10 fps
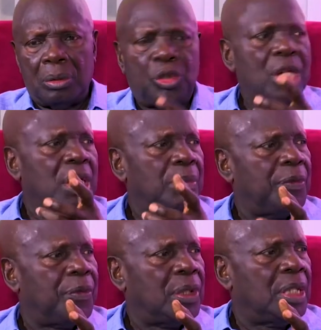training
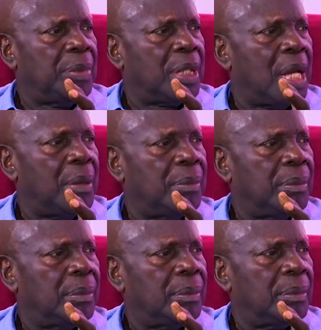before they become
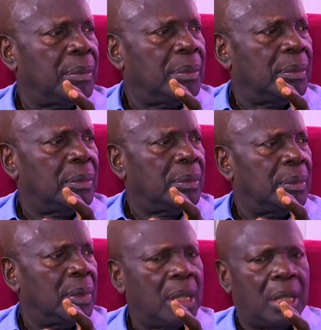
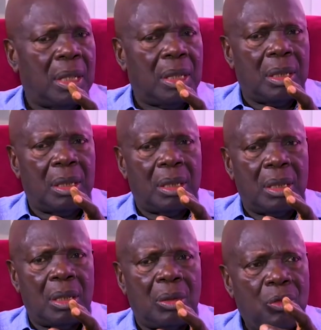uh,
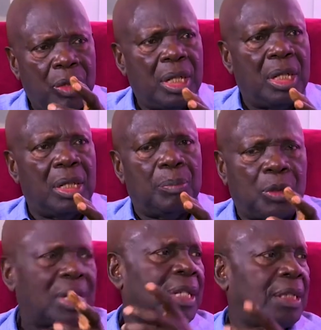really
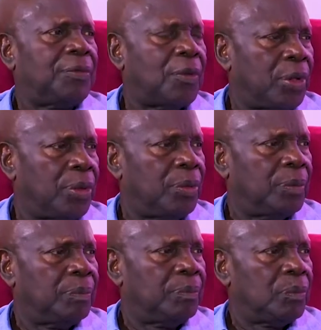productive for you.
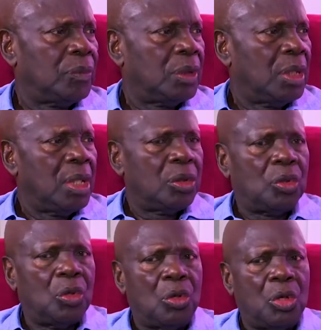
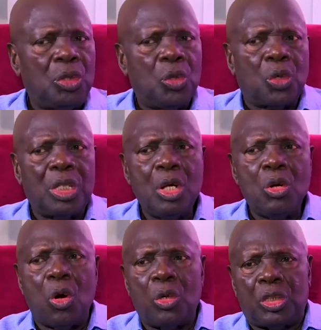So you
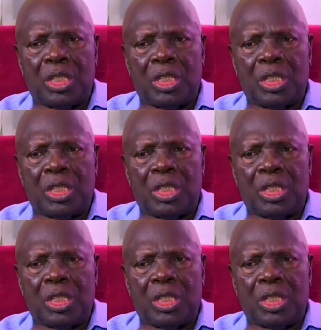couldn't go to